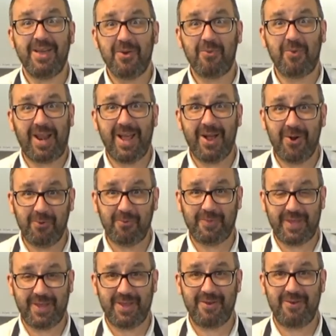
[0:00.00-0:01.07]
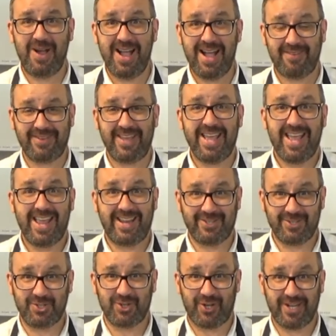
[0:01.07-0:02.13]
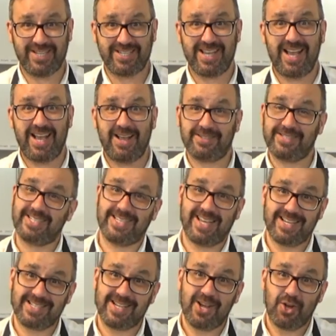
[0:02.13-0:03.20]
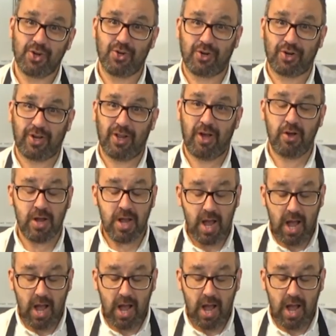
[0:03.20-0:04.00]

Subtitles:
Well, I hope that you have enjoyed today's cook along.